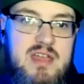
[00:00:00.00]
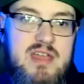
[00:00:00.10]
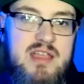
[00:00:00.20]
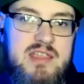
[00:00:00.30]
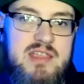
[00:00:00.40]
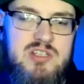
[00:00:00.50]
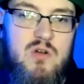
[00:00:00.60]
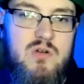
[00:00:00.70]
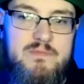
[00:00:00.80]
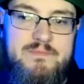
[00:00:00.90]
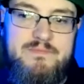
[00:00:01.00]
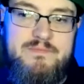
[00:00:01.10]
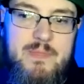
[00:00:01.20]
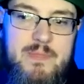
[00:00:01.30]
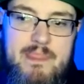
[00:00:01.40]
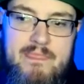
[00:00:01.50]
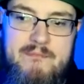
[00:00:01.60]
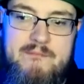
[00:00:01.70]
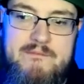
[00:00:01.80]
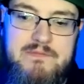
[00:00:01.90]

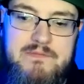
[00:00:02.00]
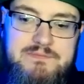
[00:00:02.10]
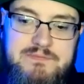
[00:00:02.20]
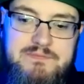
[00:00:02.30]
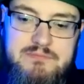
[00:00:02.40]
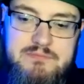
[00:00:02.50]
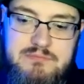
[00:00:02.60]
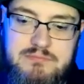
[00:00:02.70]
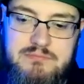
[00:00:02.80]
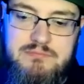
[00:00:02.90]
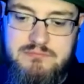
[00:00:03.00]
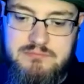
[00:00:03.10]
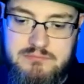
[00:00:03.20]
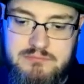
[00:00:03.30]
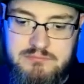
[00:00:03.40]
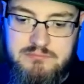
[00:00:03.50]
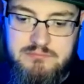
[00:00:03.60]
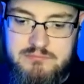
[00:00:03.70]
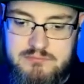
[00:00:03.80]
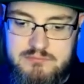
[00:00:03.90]

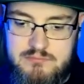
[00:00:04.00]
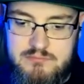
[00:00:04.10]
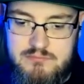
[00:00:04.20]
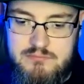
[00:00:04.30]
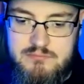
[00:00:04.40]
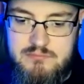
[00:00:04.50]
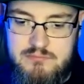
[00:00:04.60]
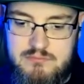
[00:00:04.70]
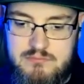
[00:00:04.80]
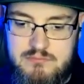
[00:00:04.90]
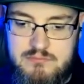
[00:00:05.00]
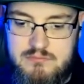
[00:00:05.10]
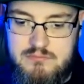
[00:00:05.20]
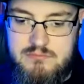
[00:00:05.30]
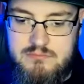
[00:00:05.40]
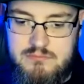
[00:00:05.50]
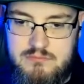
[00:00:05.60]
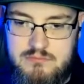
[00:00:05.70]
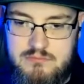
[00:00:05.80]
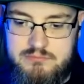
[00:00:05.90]

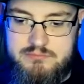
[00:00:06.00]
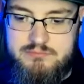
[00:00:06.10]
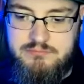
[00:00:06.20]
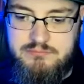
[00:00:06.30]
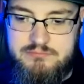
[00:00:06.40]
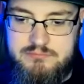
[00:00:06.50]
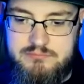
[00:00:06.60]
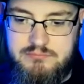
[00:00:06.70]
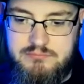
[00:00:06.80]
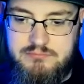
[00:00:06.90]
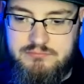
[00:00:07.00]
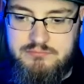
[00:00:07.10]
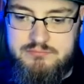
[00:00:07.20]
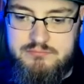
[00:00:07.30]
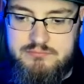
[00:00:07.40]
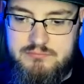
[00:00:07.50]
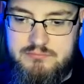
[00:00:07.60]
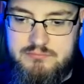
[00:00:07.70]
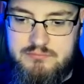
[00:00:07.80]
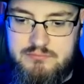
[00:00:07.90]
(silent)